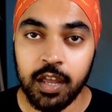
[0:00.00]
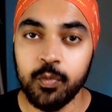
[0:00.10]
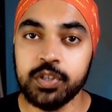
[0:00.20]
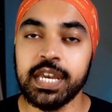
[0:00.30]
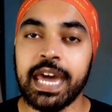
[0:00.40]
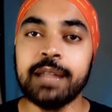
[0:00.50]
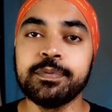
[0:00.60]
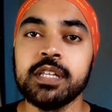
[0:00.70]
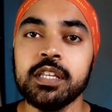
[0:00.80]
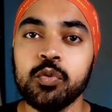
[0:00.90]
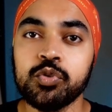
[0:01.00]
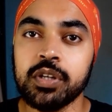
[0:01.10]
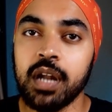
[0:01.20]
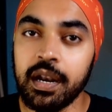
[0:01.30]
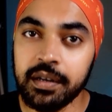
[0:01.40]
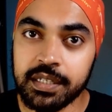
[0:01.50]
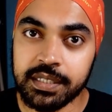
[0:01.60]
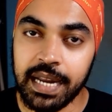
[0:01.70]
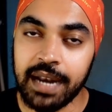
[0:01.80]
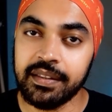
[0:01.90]
which helps the user
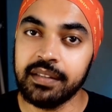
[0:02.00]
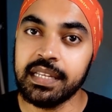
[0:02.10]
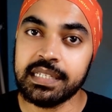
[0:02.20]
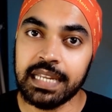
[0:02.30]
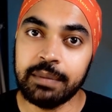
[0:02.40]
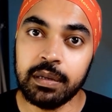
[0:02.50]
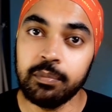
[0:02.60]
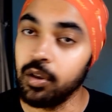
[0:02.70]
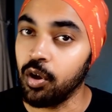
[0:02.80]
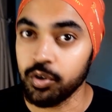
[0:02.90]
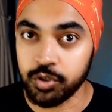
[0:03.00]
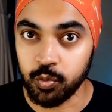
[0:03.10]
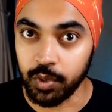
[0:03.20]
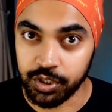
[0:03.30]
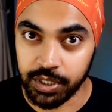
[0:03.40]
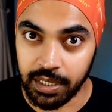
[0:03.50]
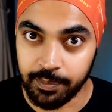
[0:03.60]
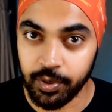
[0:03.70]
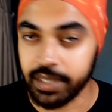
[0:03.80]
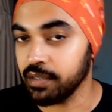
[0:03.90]
understand that this label belongs to which data
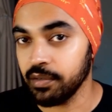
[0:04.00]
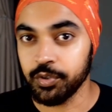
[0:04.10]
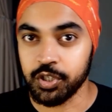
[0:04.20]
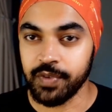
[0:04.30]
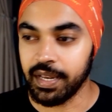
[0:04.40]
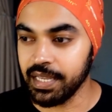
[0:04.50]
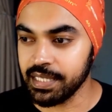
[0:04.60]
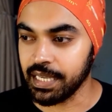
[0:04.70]
point, which is very easy.